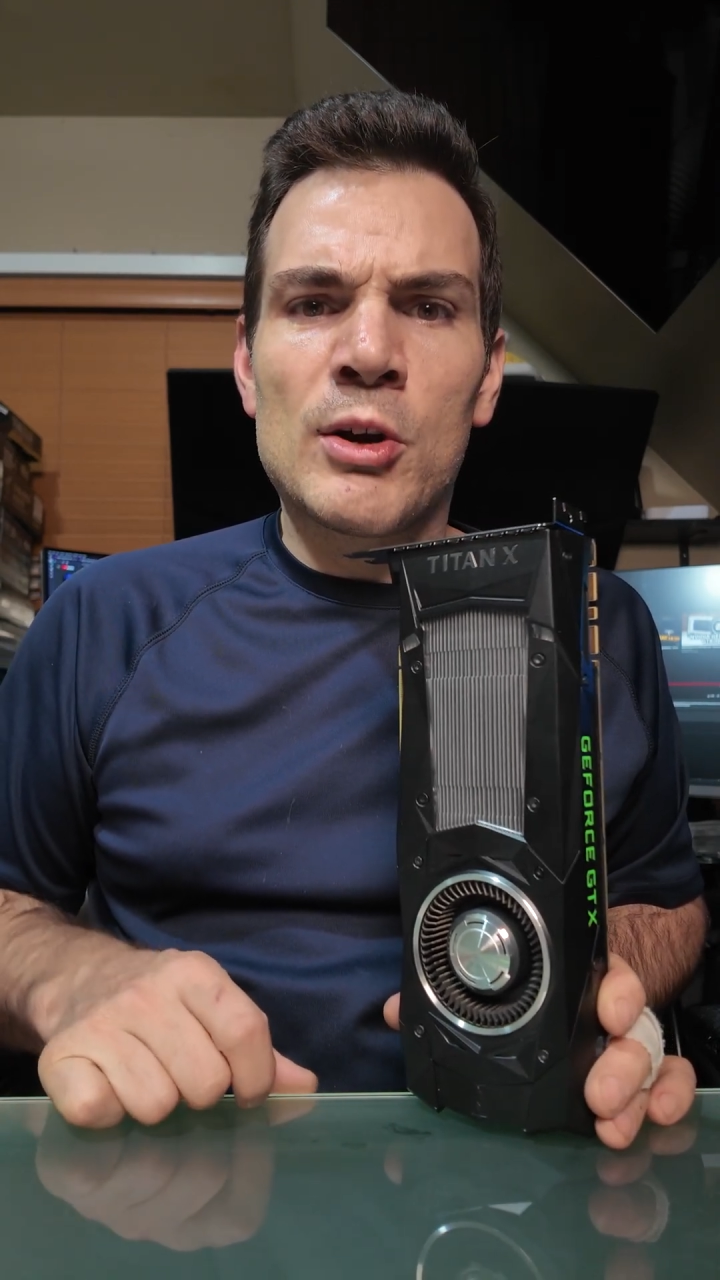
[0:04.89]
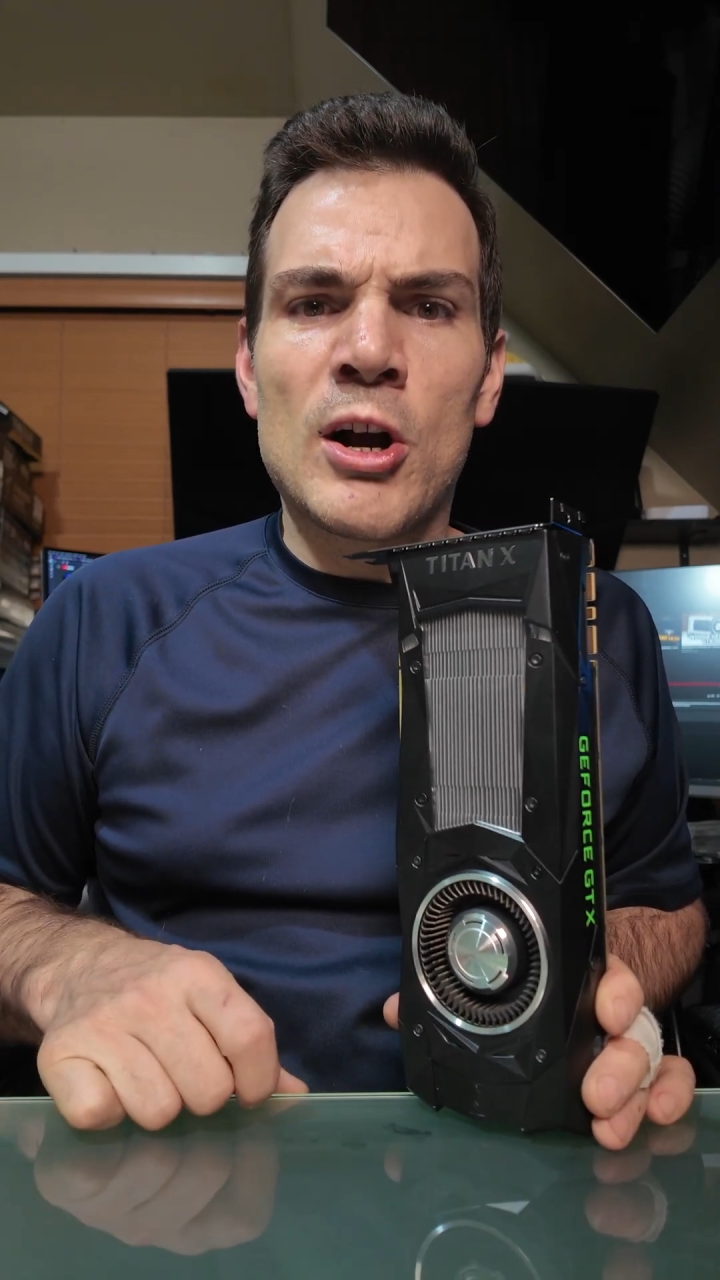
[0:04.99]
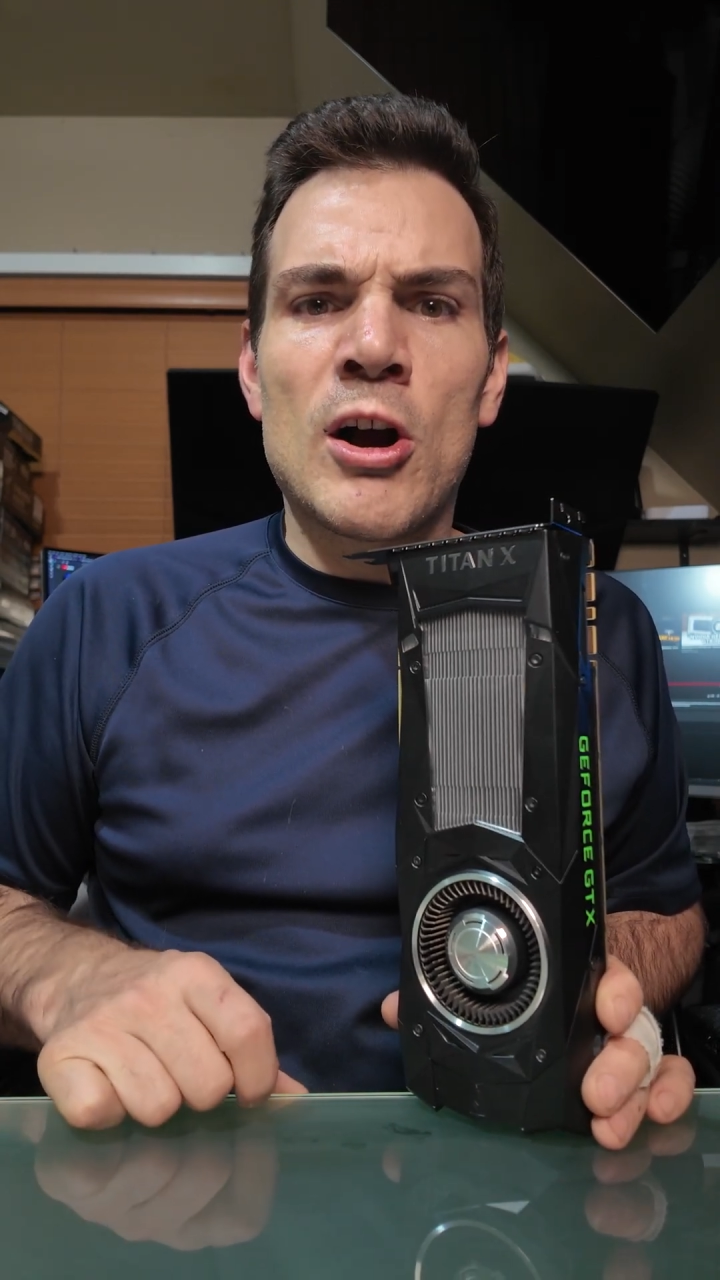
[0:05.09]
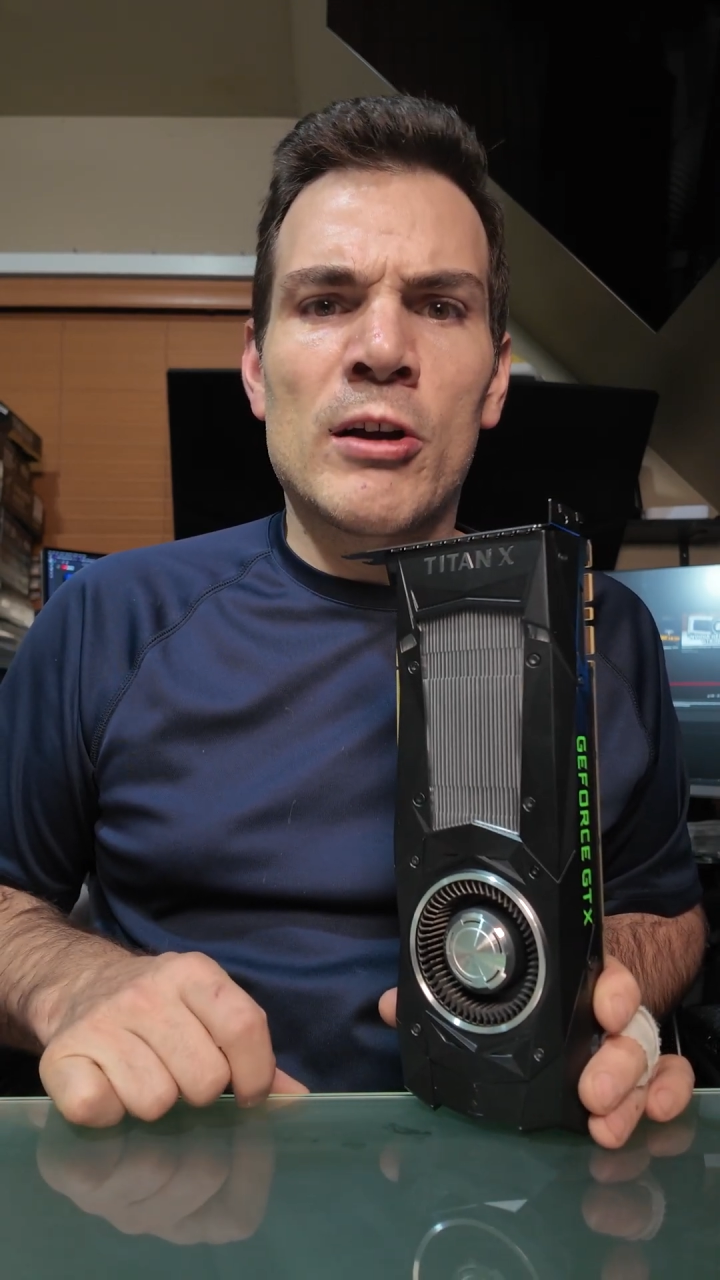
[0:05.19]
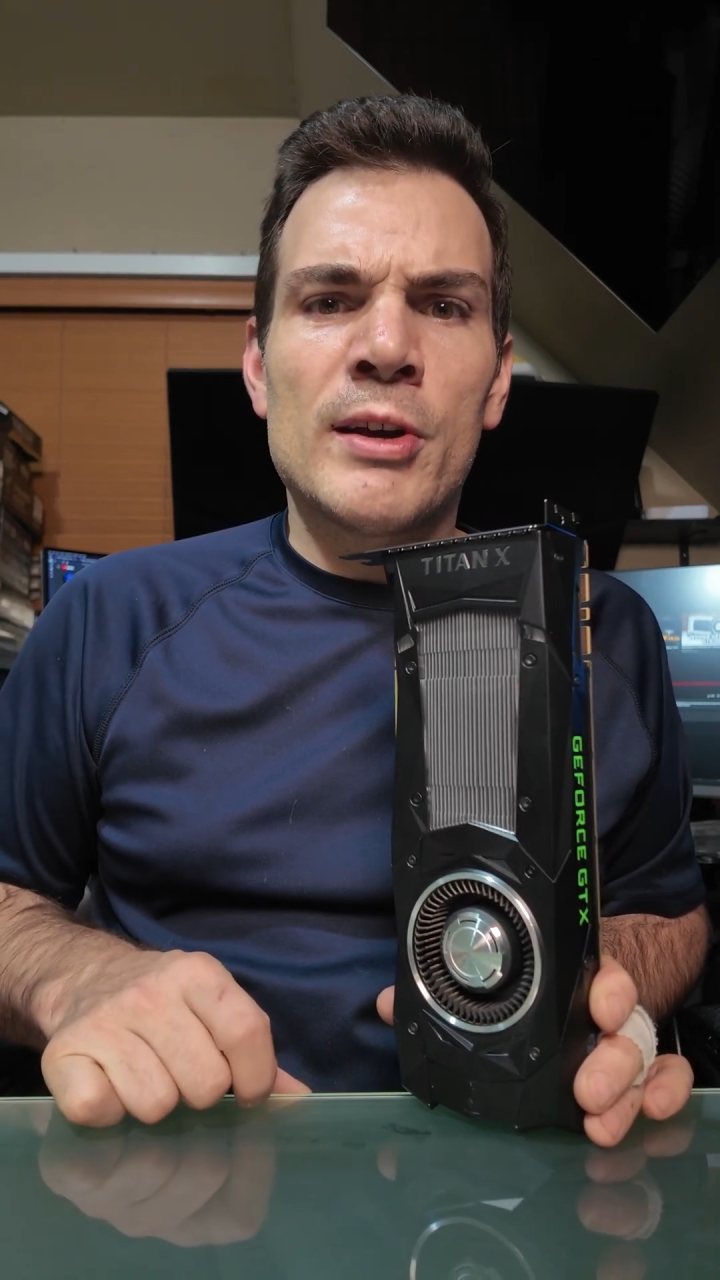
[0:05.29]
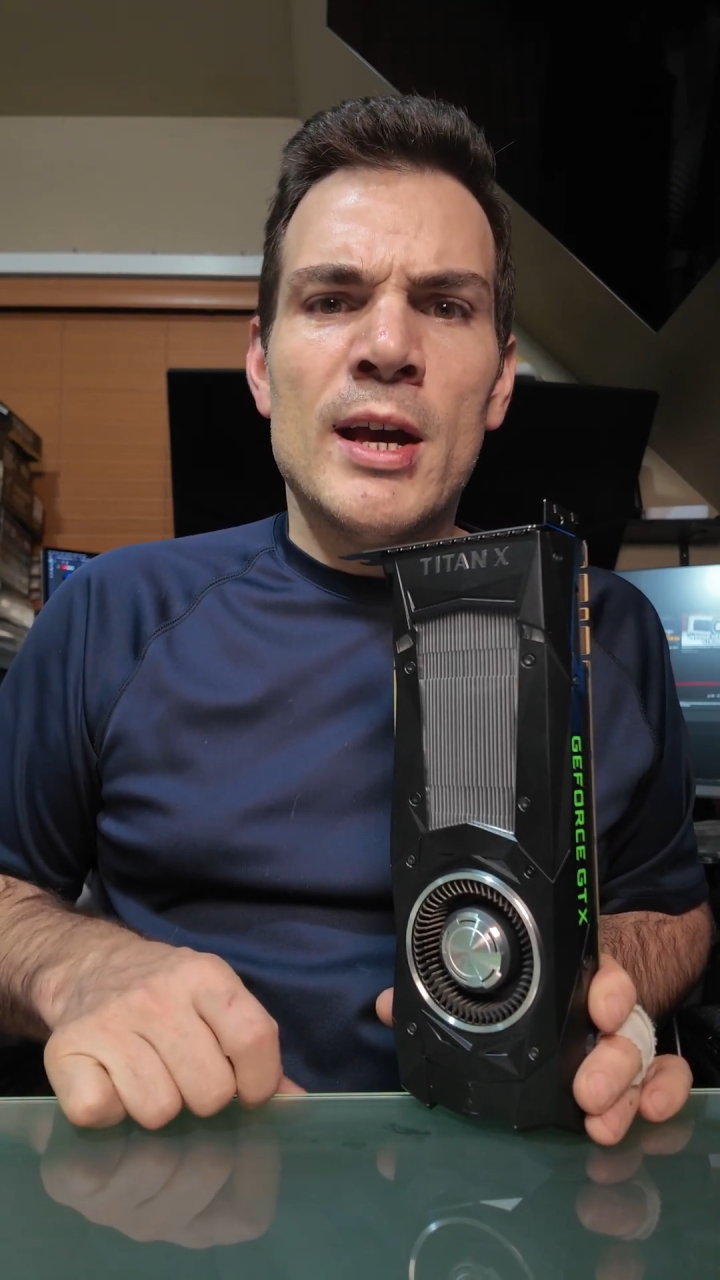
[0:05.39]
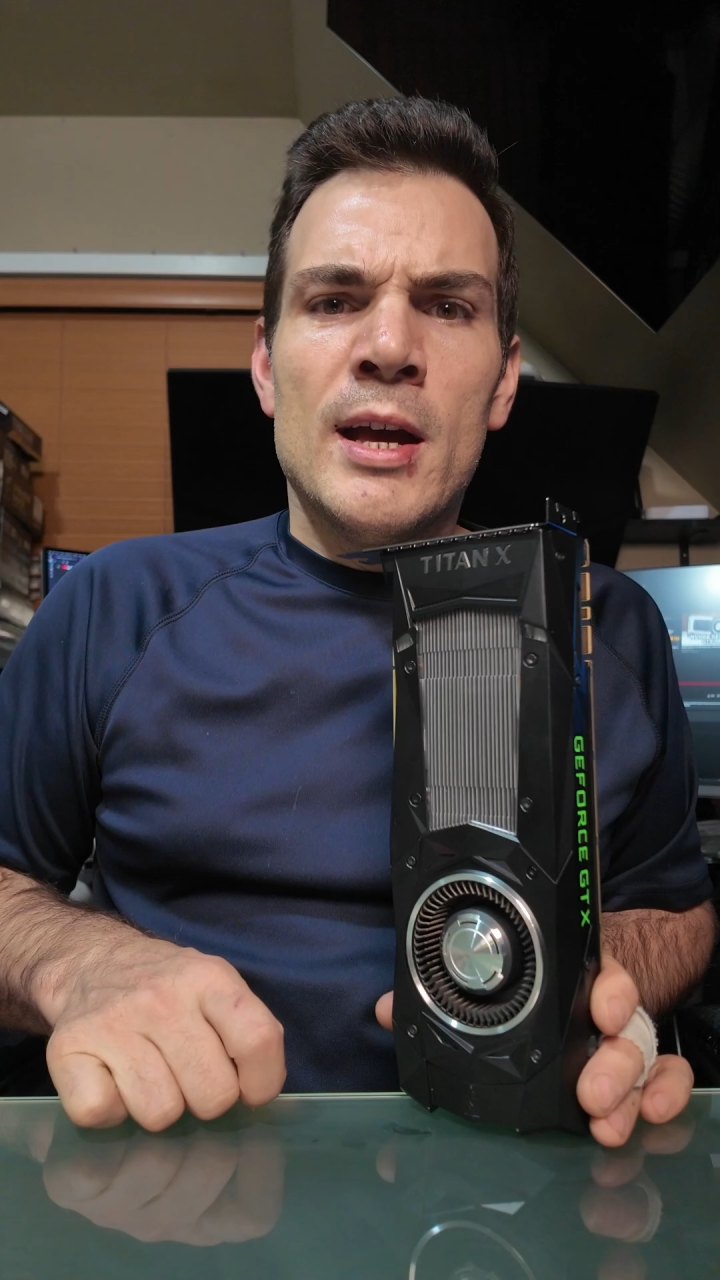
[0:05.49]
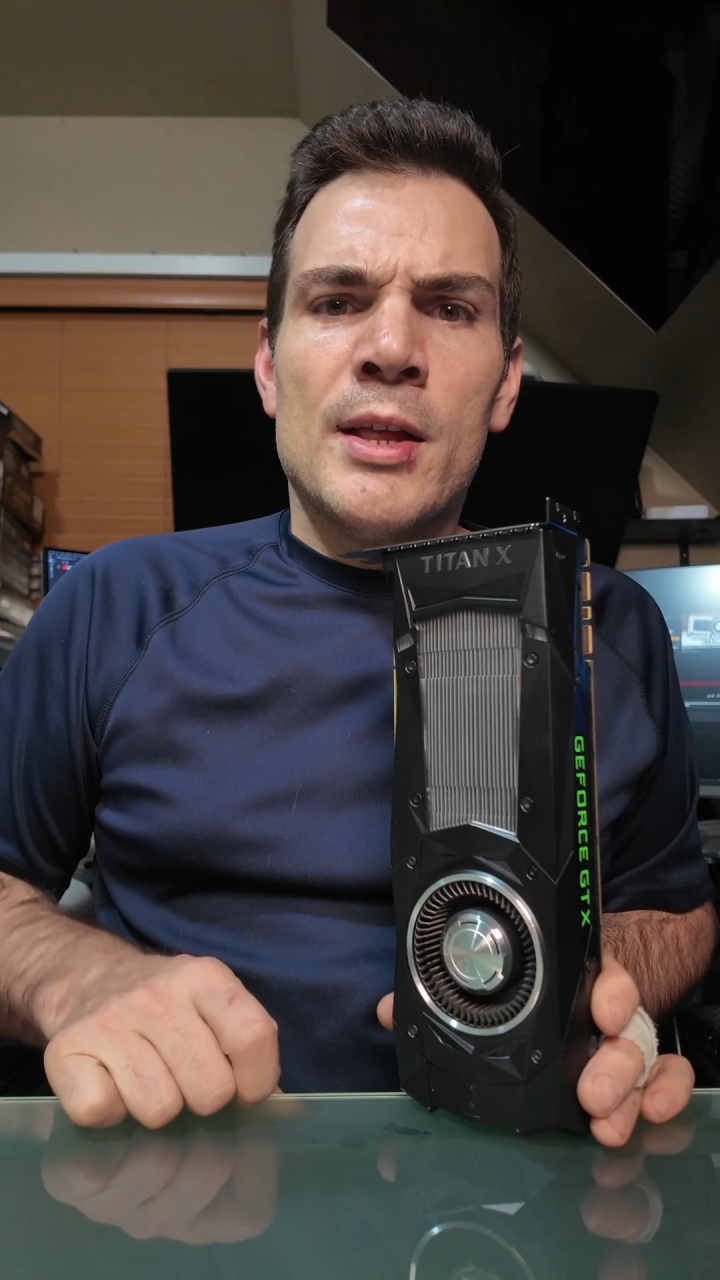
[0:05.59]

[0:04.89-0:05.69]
card.